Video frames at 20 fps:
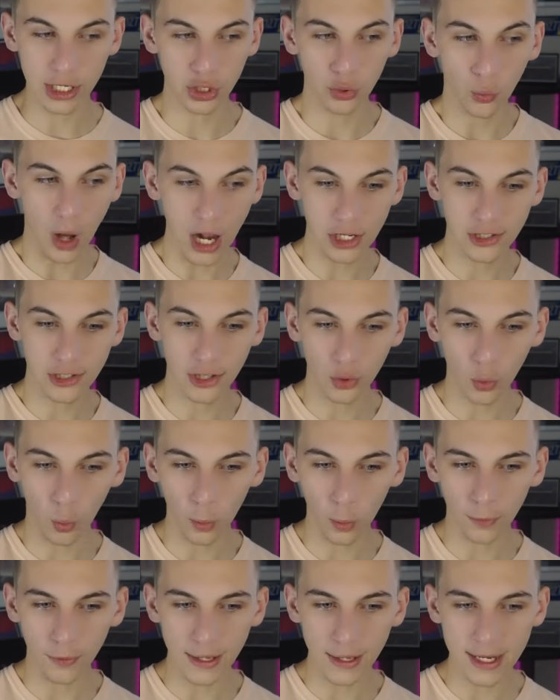to watch. The
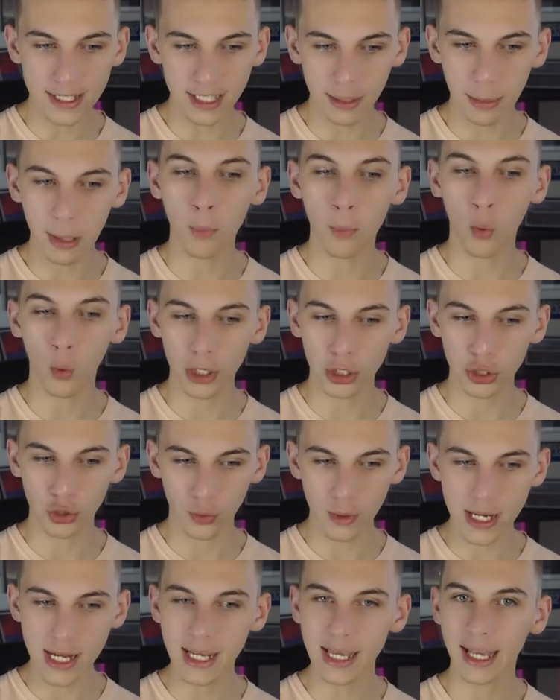Northeast, a little bit more
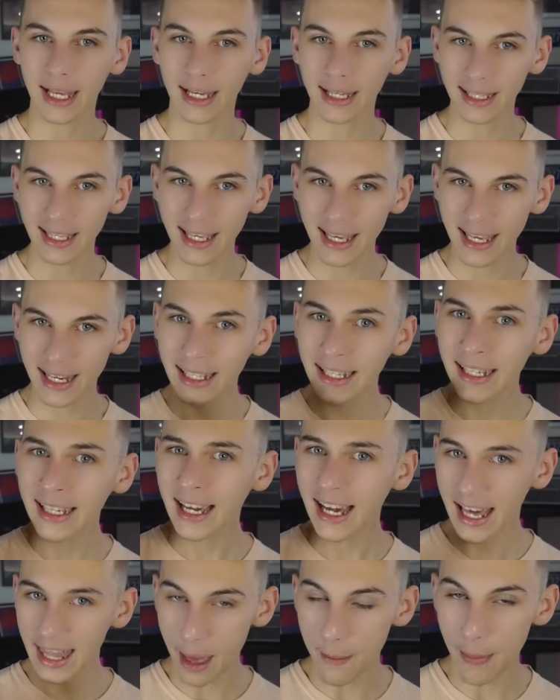intriguing. Again,
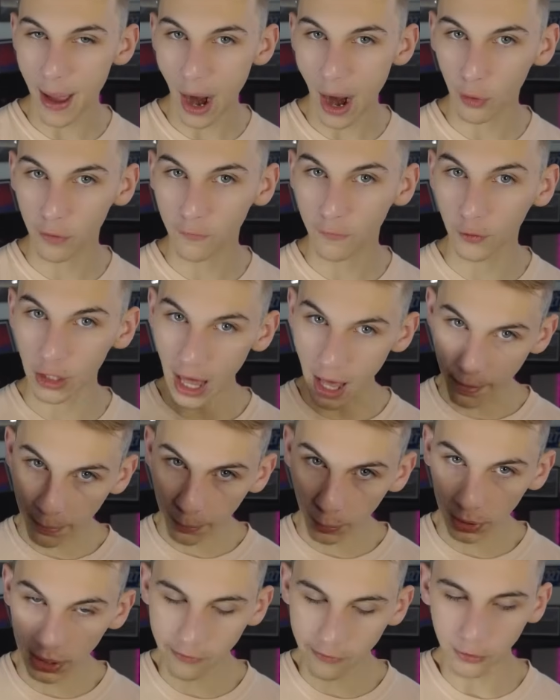that powerful
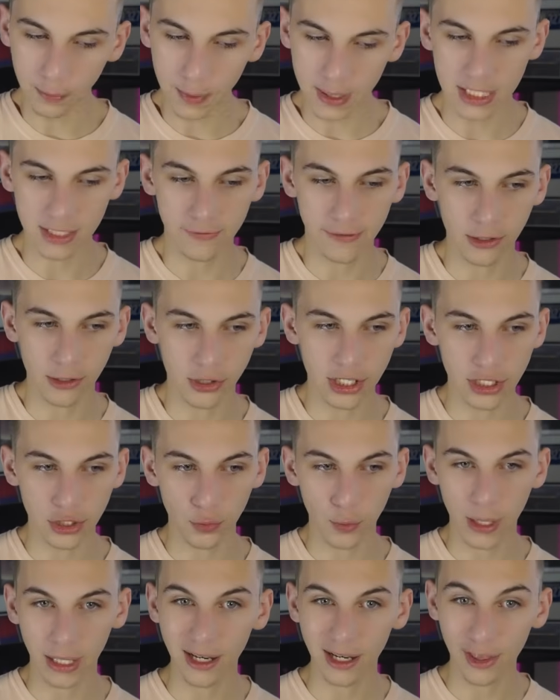upper-level piece of energy
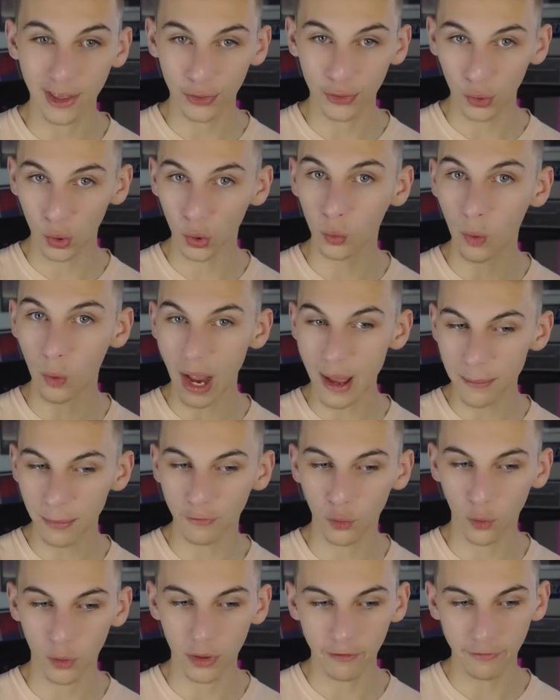swinging on through right
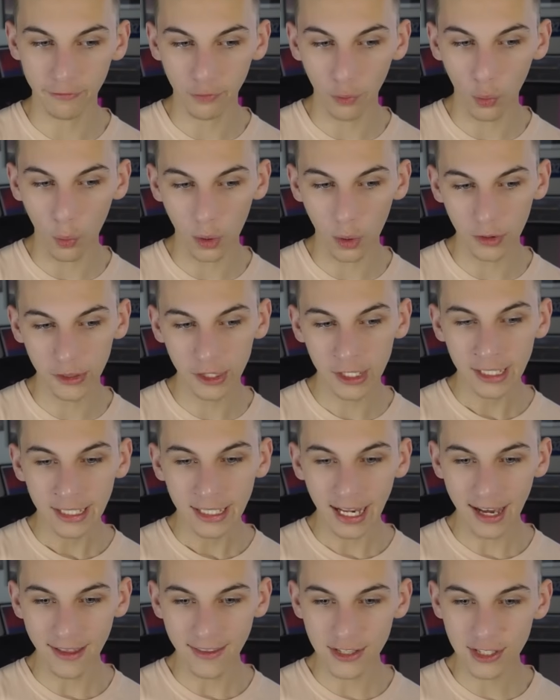before the 4th.
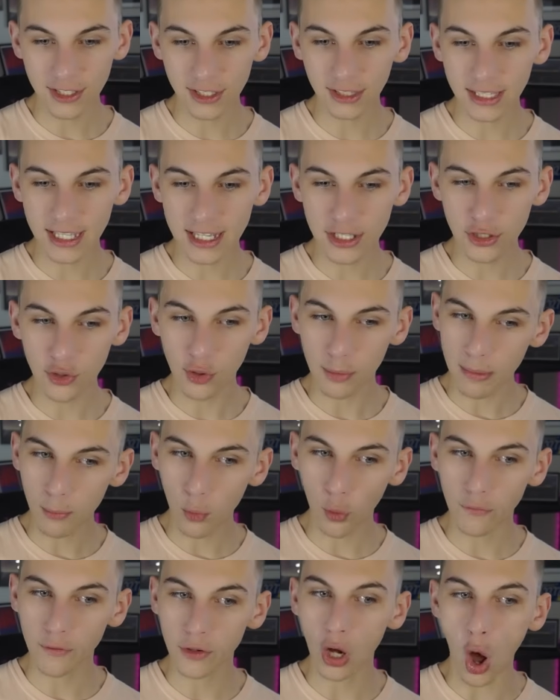This could lead to a bit more
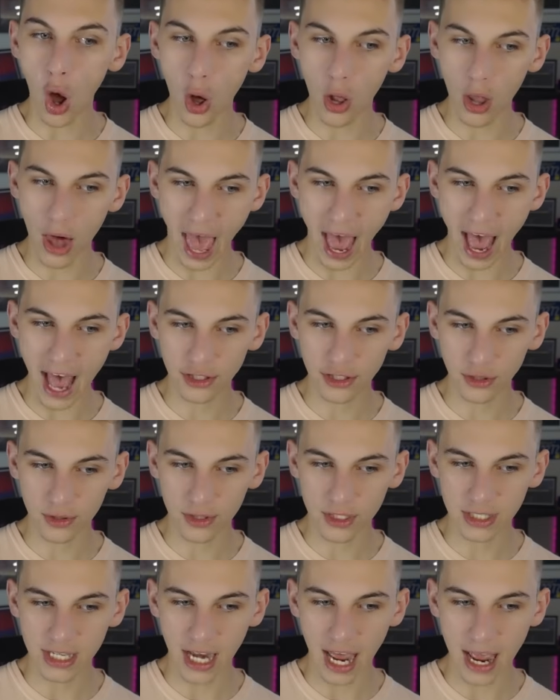of an all-hazards
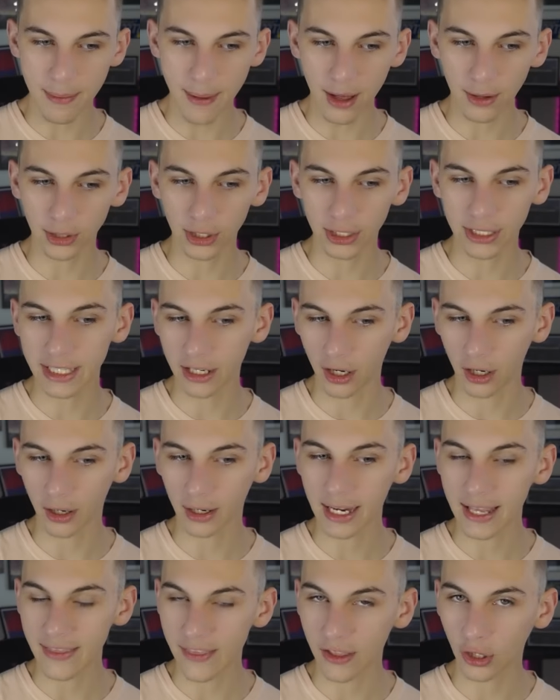type outlook here
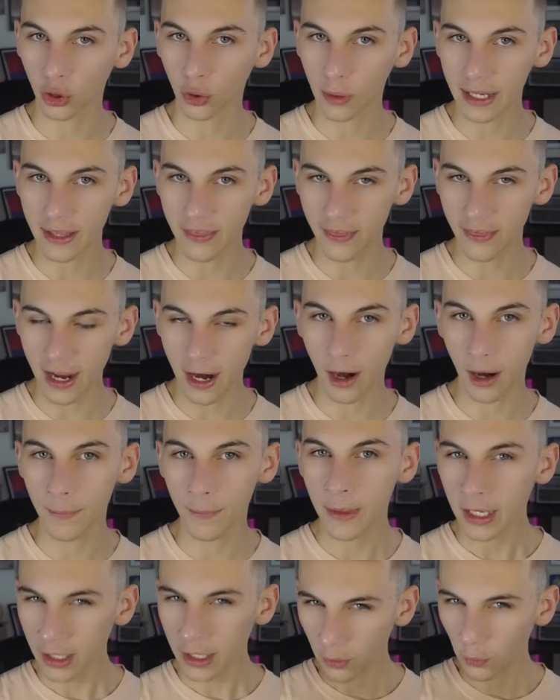in the green there.
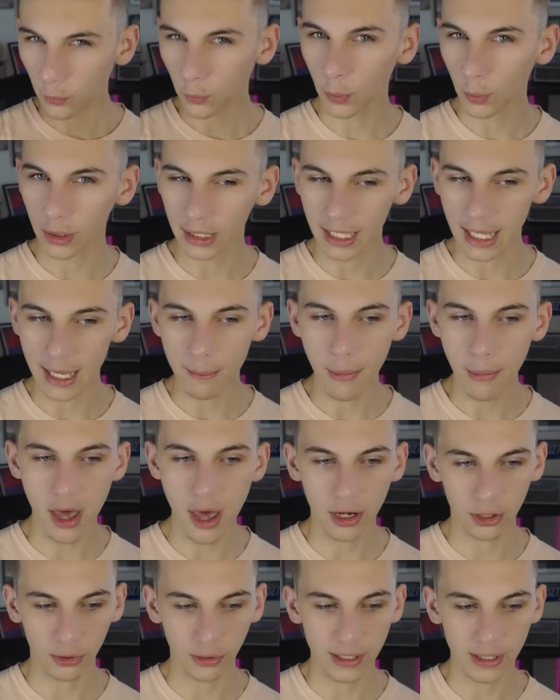We'll
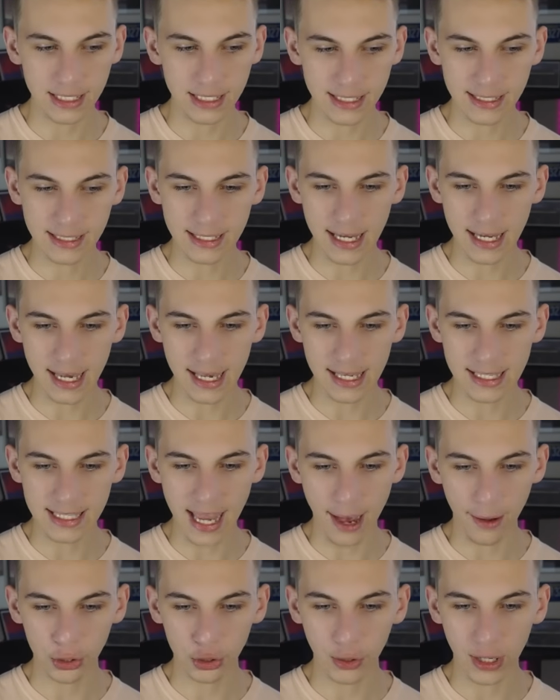monitor it and see
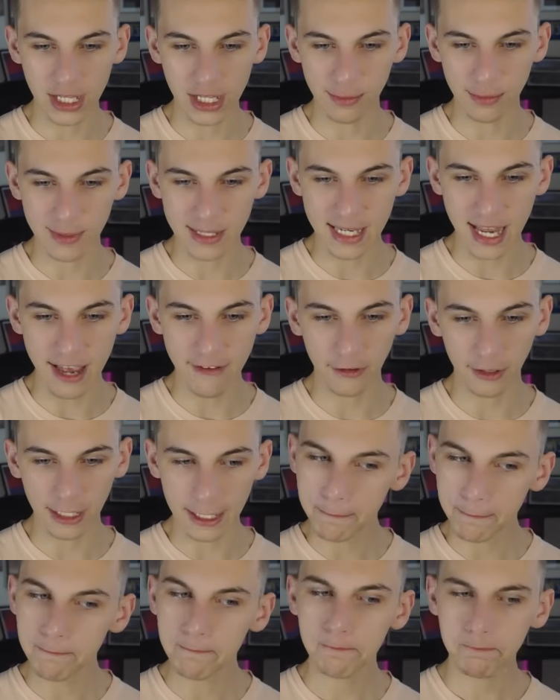how it trends, but definitely